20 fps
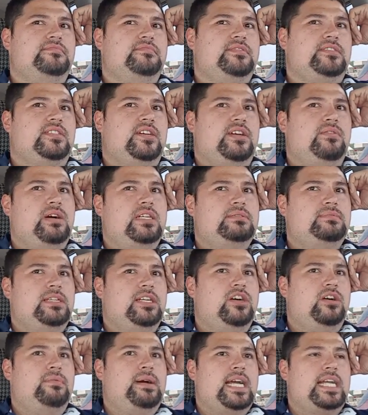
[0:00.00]
So he wants me to
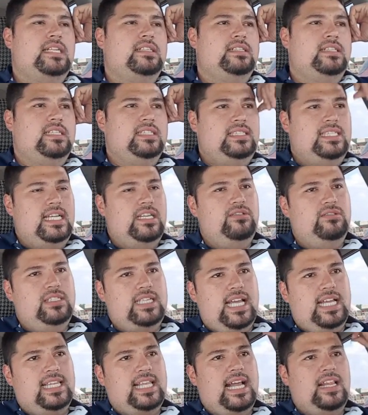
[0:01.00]
go back and continue to
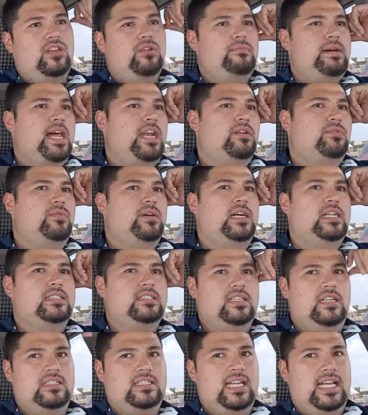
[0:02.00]
take that no matter what.
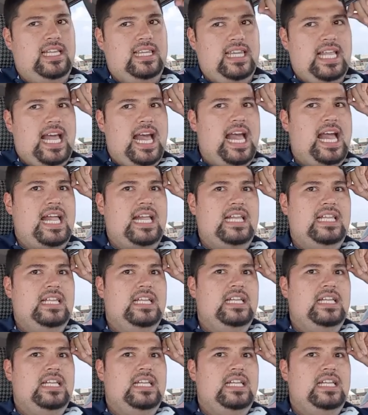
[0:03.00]
So I'll take that.